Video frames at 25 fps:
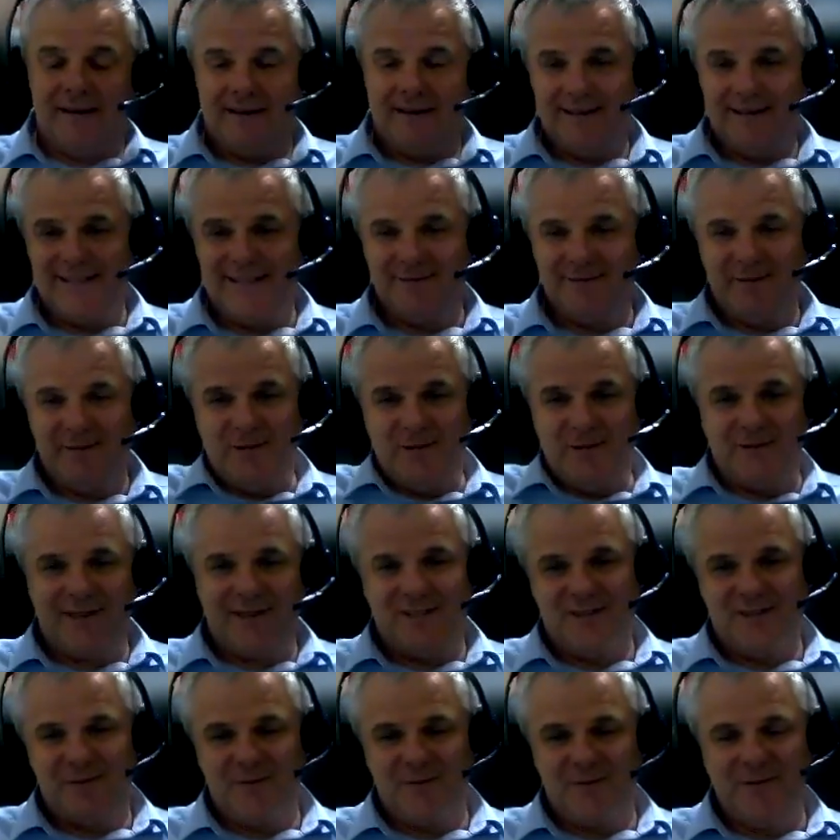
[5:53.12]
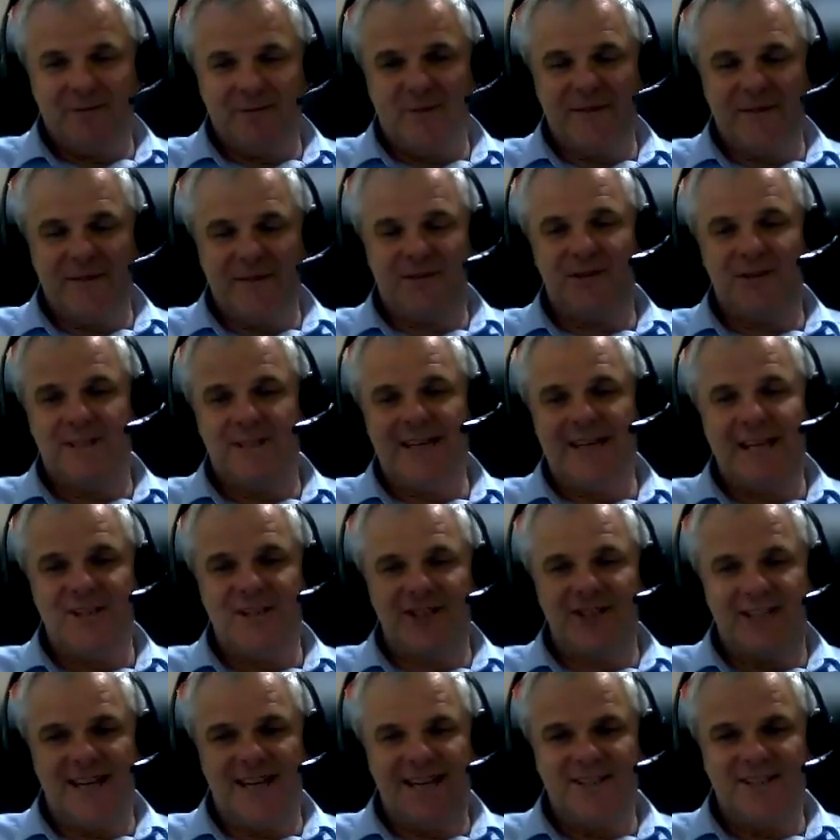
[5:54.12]
let's be honest, we've got an
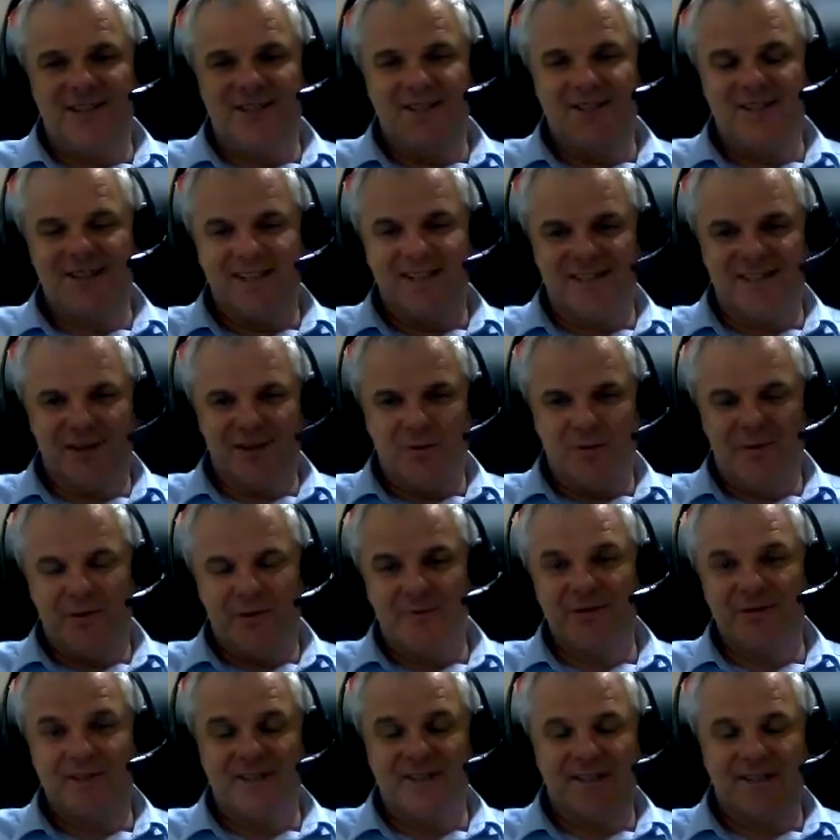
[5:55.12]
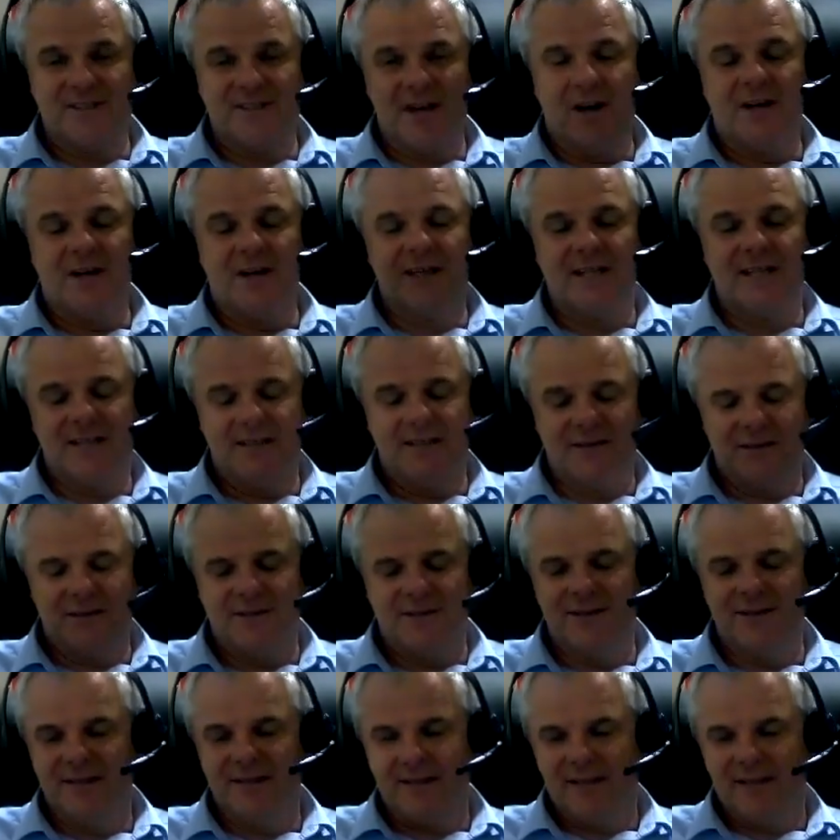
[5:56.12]
education system that was designed